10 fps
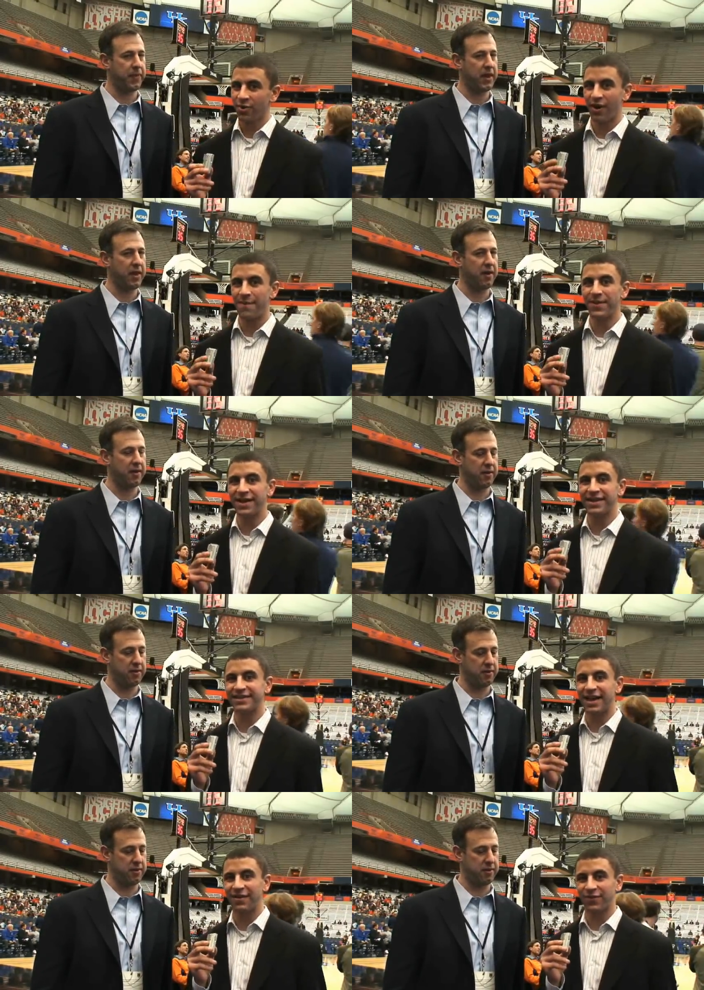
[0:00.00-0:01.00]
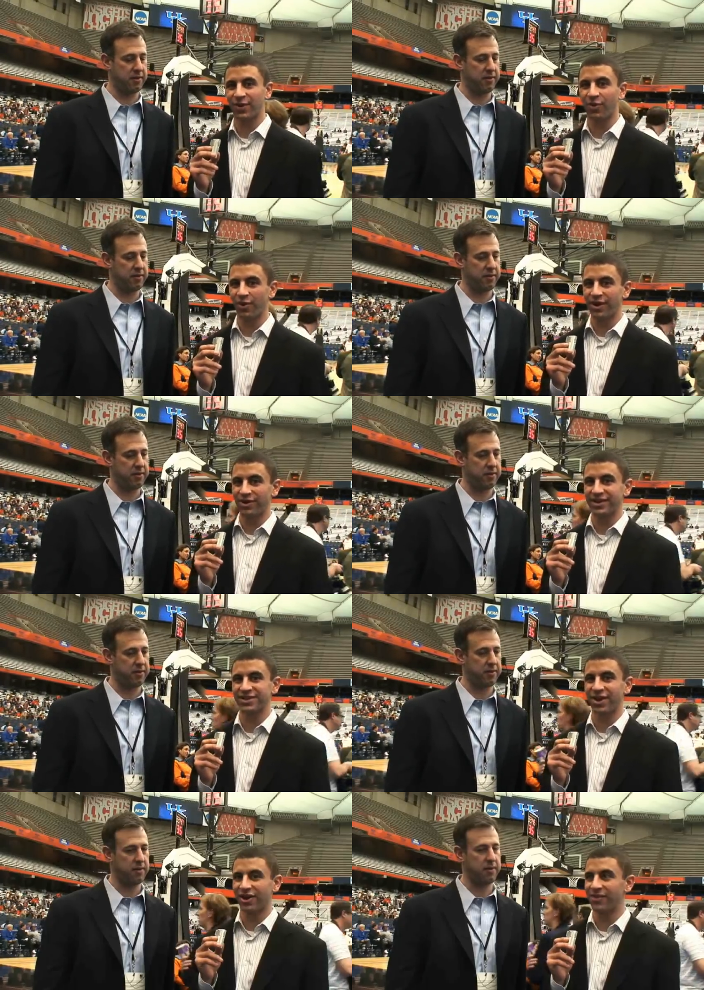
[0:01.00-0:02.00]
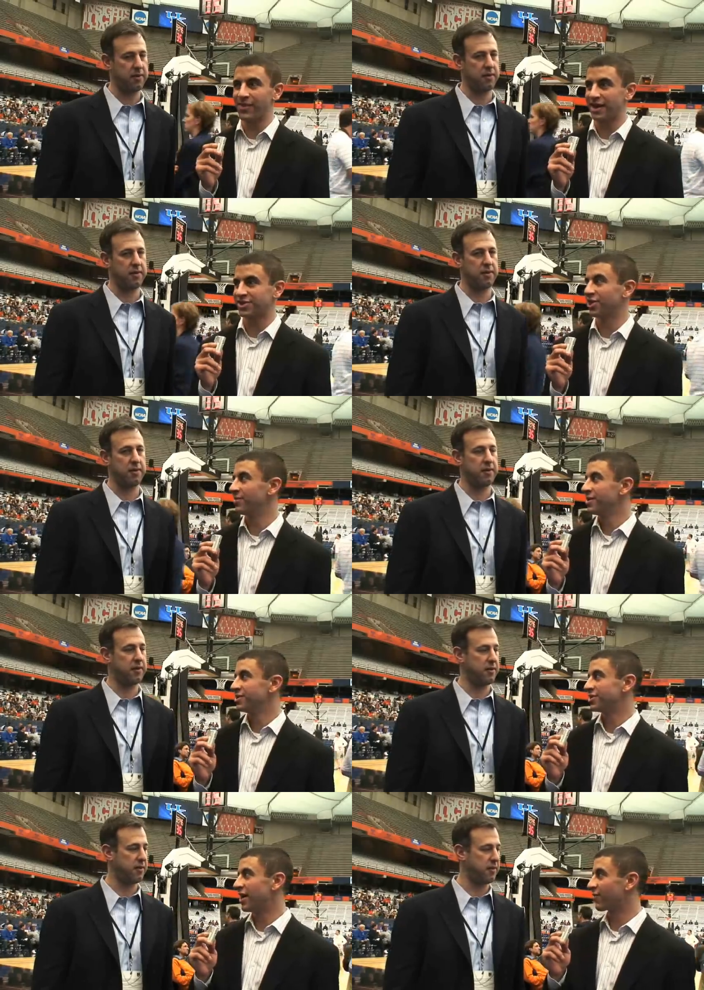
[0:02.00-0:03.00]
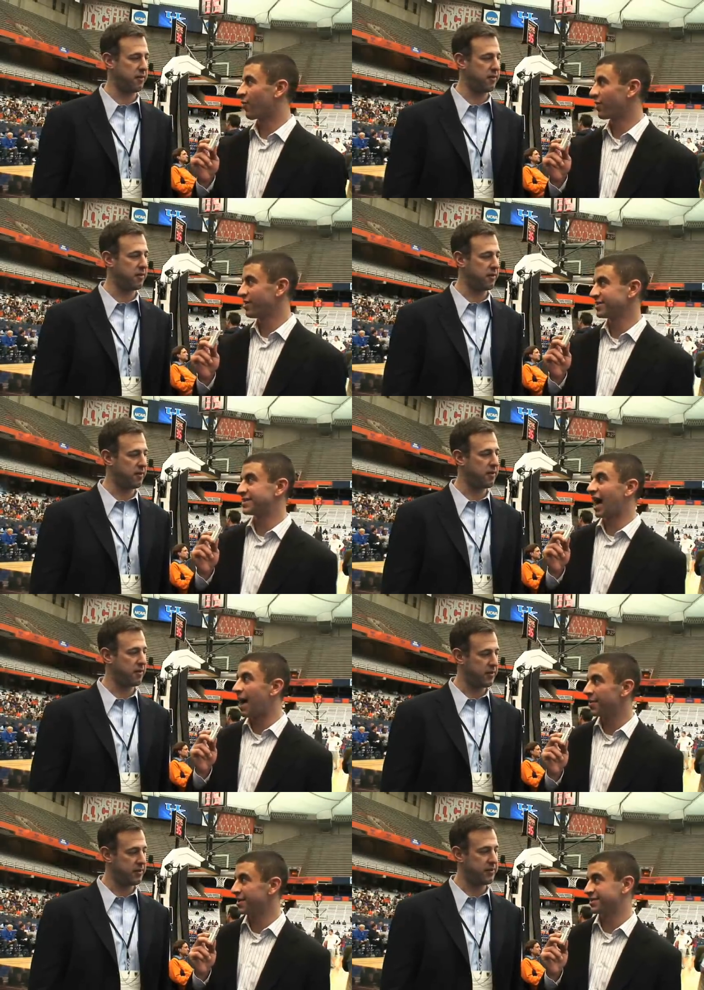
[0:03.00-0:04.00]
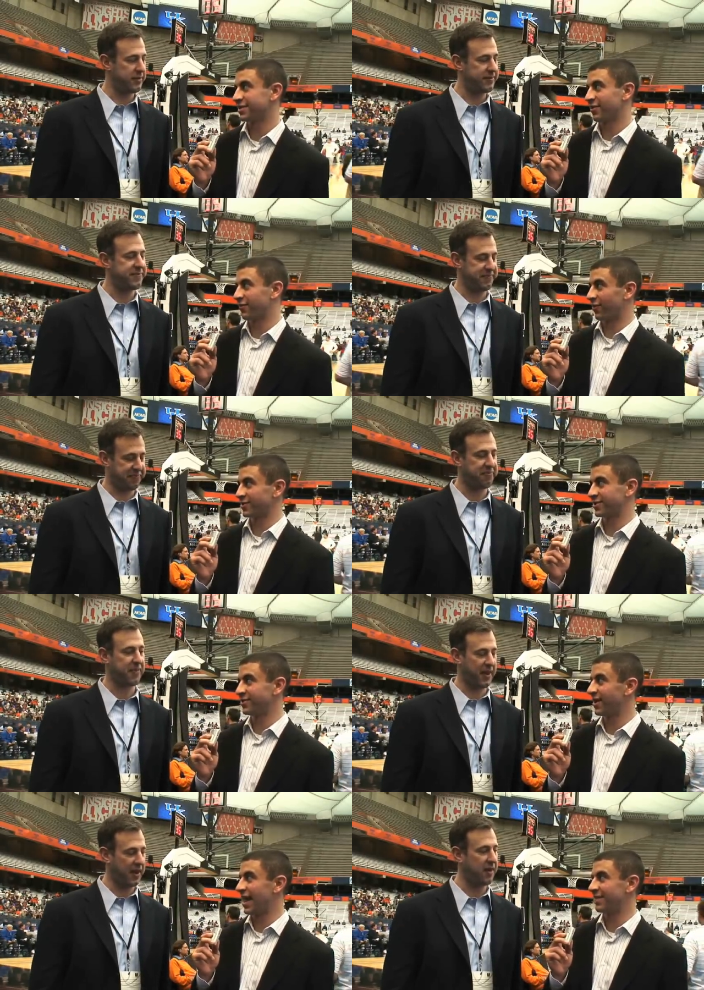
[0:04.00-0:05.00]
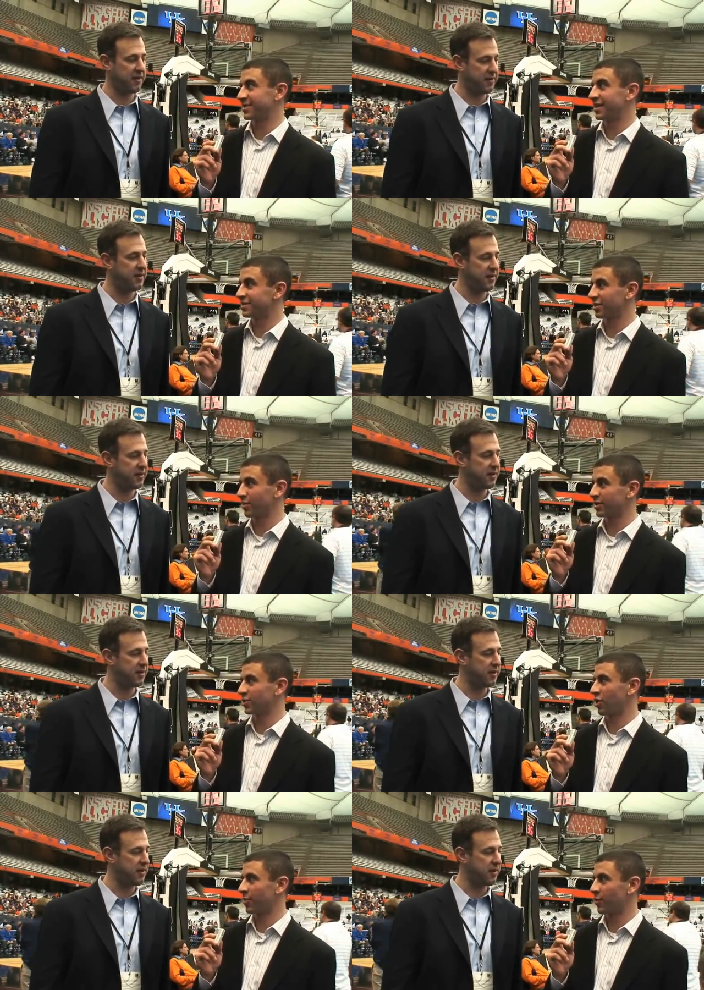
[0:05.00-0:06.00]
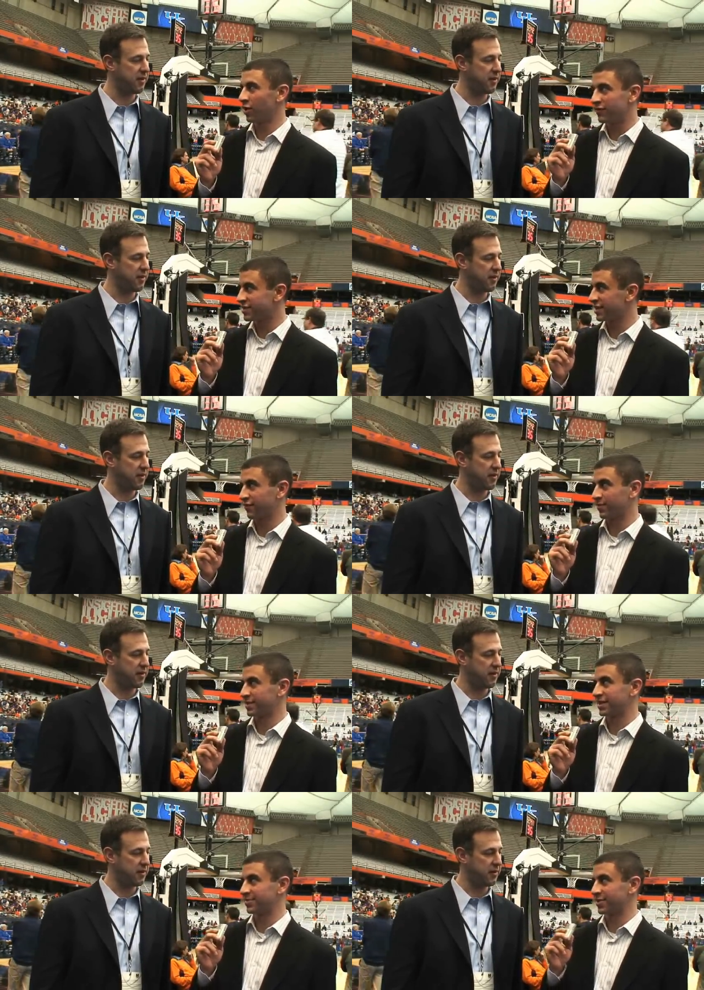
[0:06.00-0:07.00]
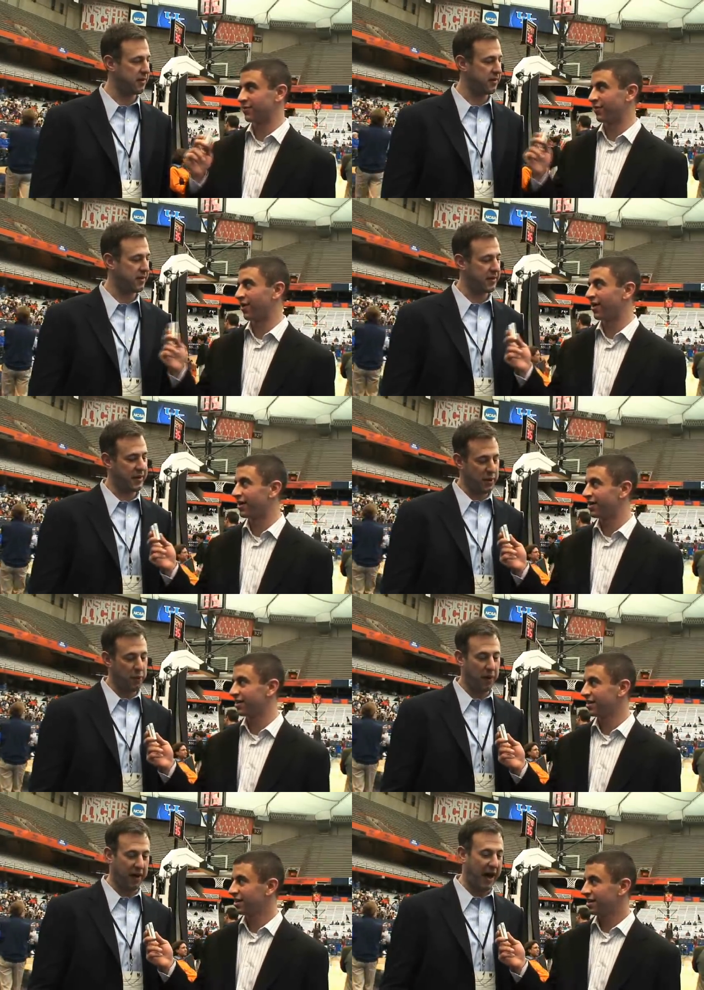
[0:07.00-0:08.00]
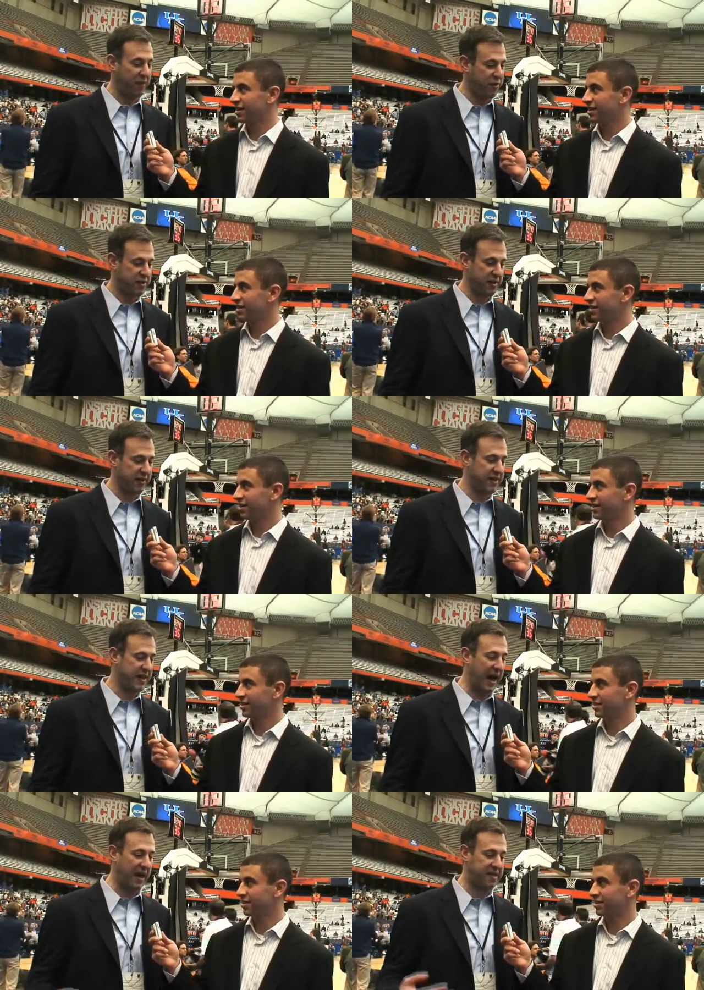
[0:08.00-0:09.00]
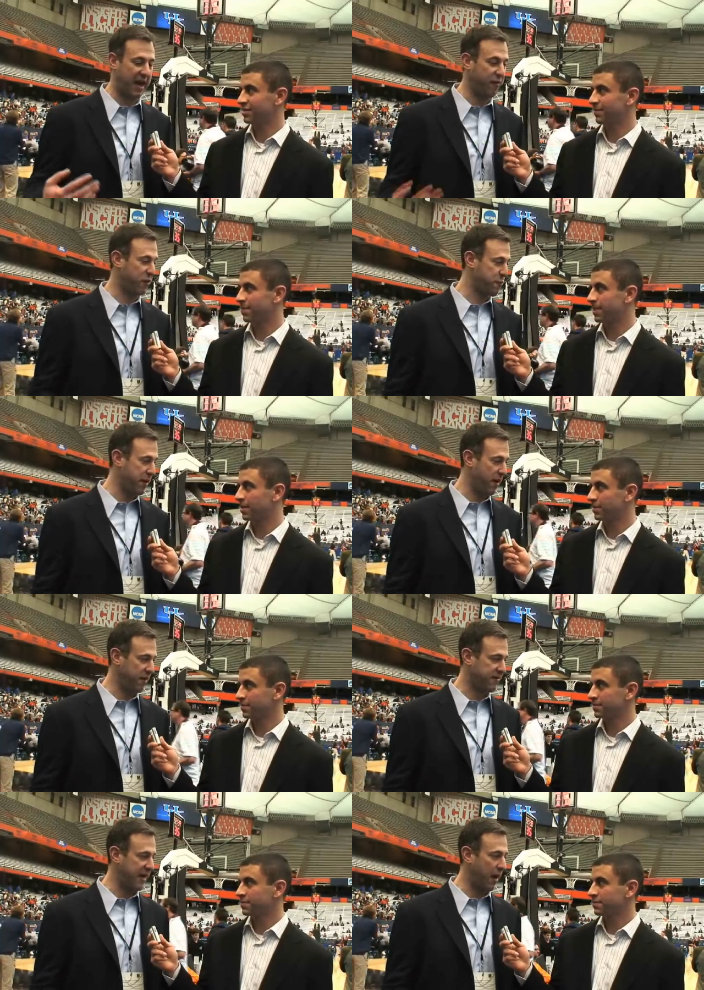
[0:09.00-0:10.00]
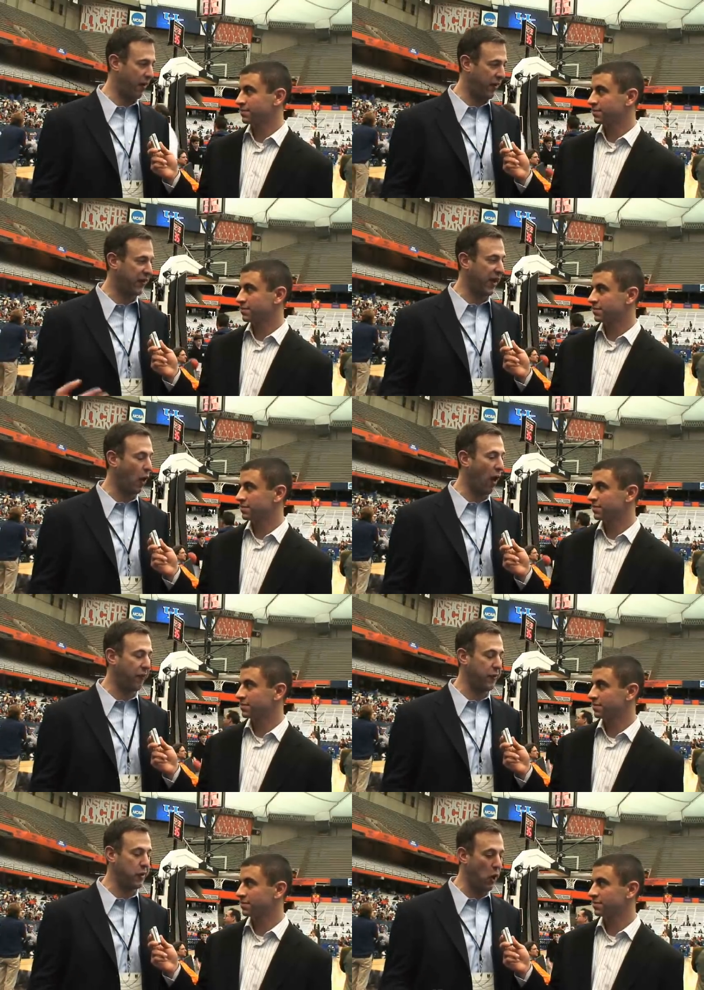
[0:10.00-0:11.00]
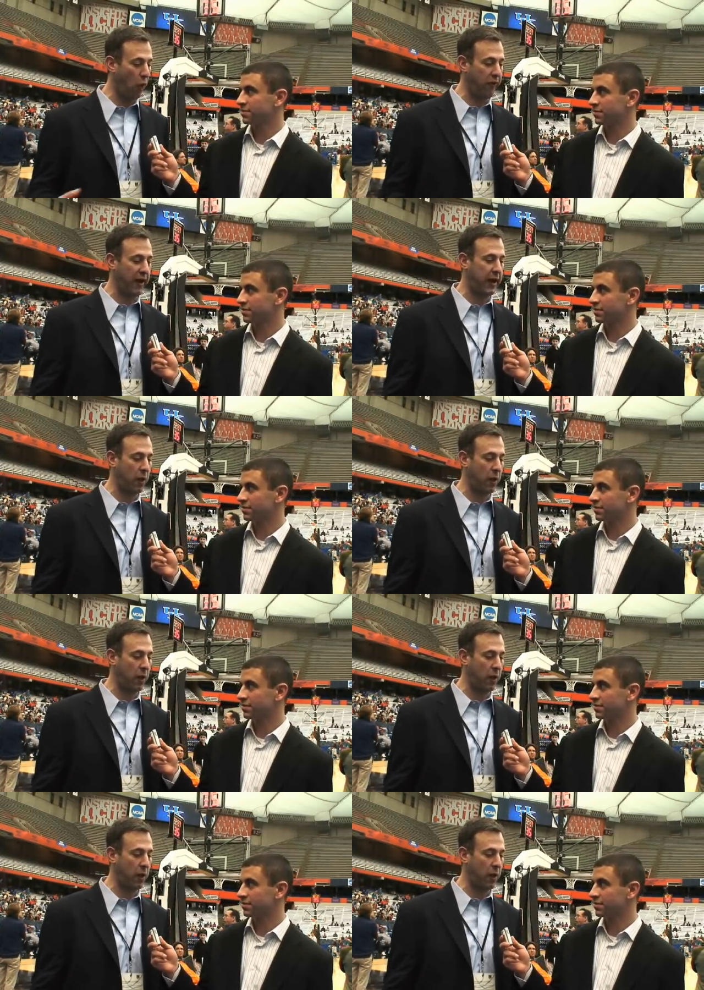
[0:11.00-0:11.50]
Speaker 1: We're at Media Day for the Cornell Kentucky matchup. Jeff, Cornell dominant in their first two games in the NCAA
Speaker 2: tournament. What have you seen from this team so far? Well, obviously, these guys have experience now. I think they go out there knowing they